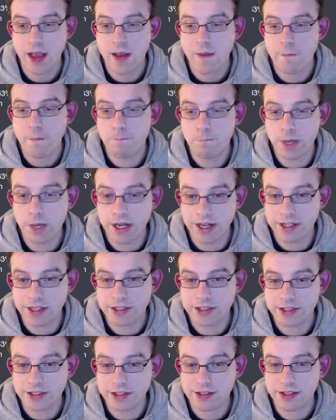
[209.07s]

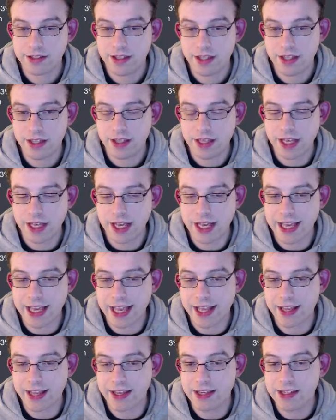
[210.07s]
but
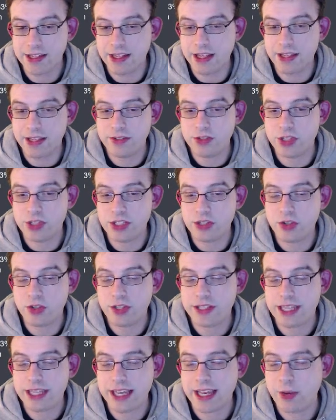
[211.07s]
again, to sort of
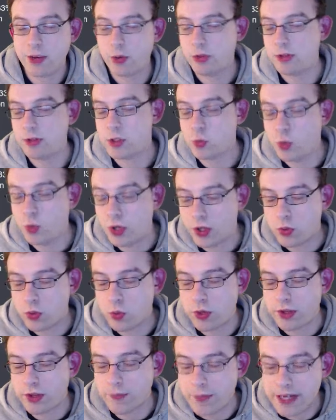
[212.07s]
say whether it's
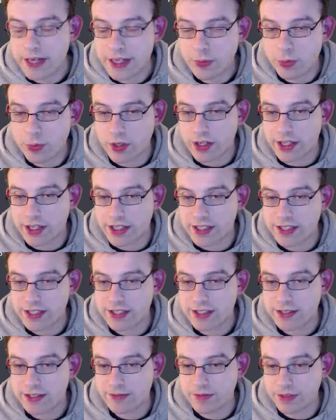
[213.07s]
worthwhile
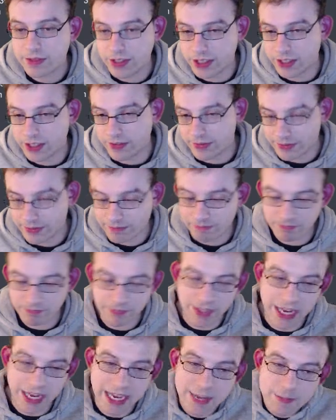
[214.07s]
money-wise,
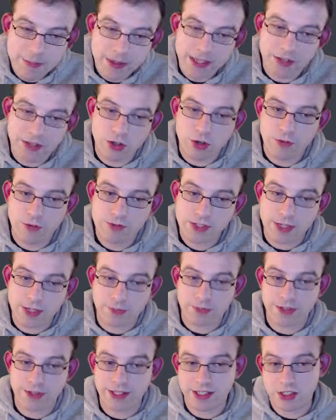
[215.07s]
any money off
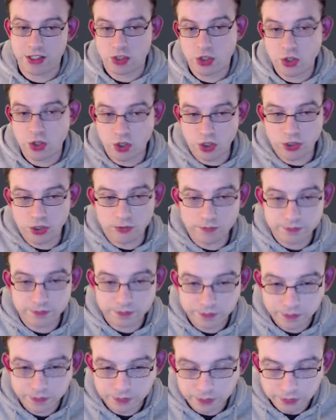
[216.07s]
something is good,
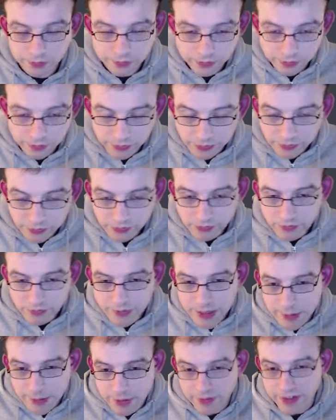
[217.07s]

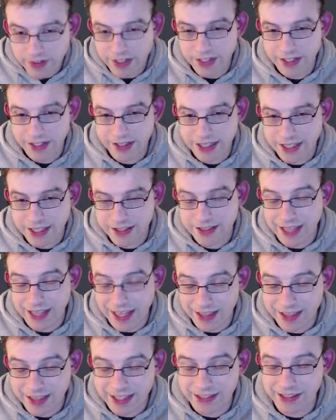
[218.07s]
providing that
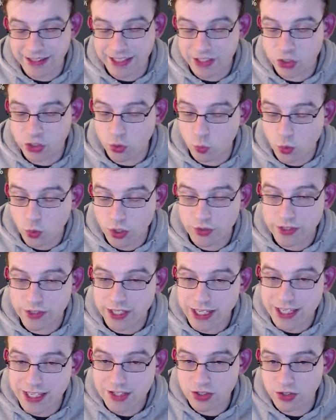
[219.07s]
thing that you want
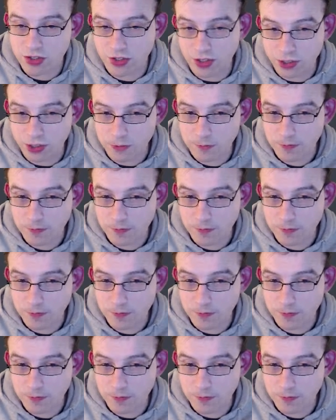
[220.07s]
is good.